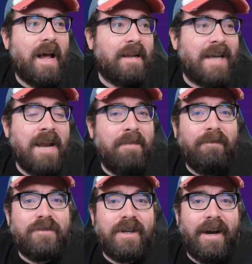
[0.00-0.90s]
10
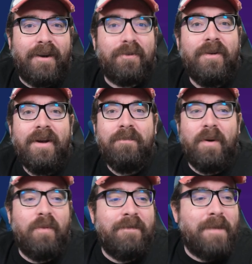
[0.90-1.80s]
months ago,
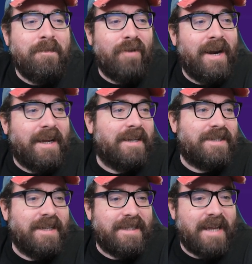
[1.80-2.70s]
but we've been brilliant
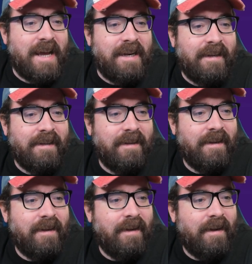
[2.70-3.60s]
since then.
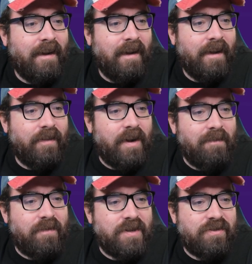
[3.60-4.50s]
The
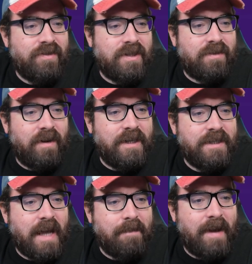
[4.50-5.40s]
number of injuries in the squad
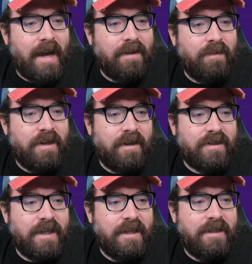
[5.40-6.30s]
isn't that bad. We do
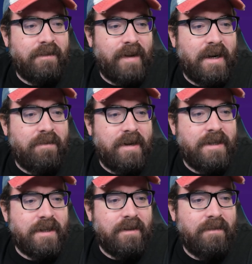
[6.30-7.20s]
not see this as a valid
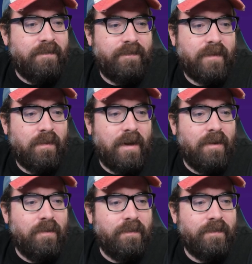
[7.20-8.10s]
reason.
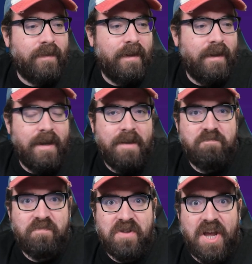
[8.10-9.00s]
Well,
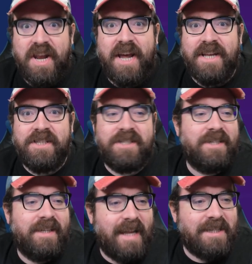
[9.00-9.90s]
it
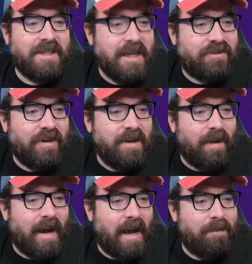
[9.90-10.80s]
is. That's literally
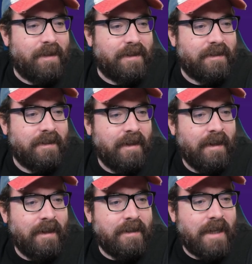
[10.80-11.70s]
what happened.
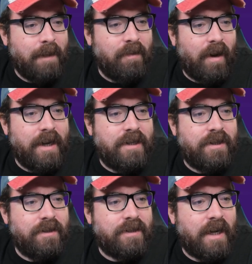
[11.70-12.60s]
Tell me what I need to
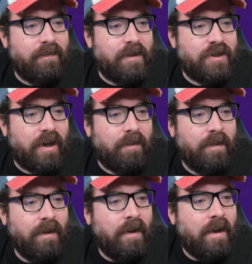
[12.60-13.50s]
do to save my job.
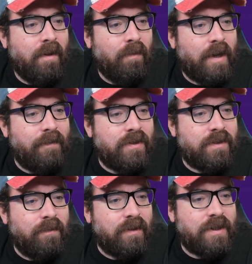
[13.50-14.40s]
We'll give you
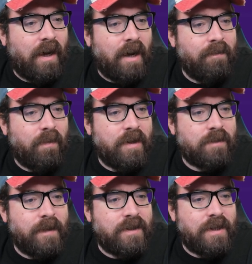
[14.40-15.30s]
some more time, but we
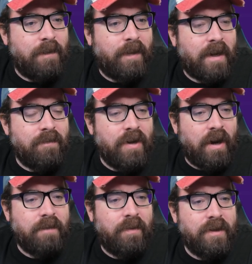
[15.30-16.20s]
expect to see you pick up
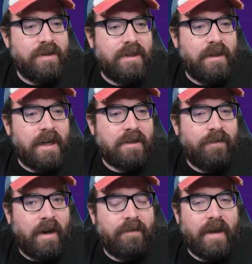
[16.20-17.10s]
9 points in the next
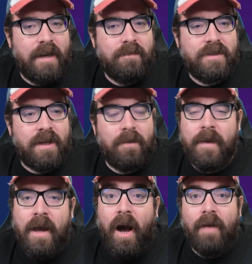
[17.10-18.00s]
5 games. So
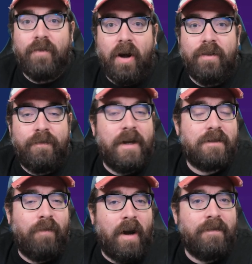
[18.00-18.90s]
I've got the
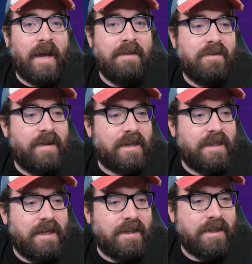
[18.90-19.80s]
first 5 games of next
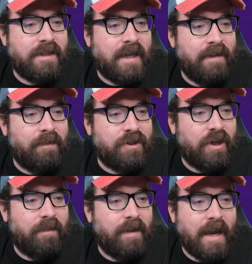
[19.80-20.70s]
season to save my
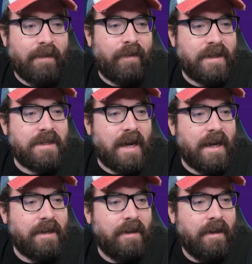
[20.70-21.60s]
job if I
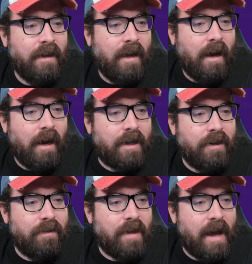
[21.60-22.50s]
stay. I can
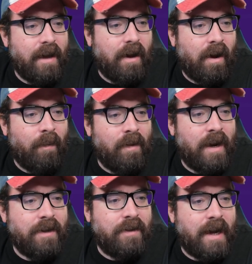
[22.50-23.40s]
do that. I won't
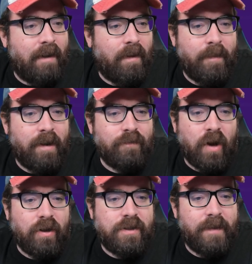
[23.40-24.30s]
let you down. I mean, I've
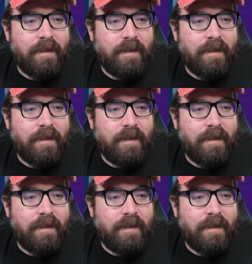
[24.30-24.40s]
got to be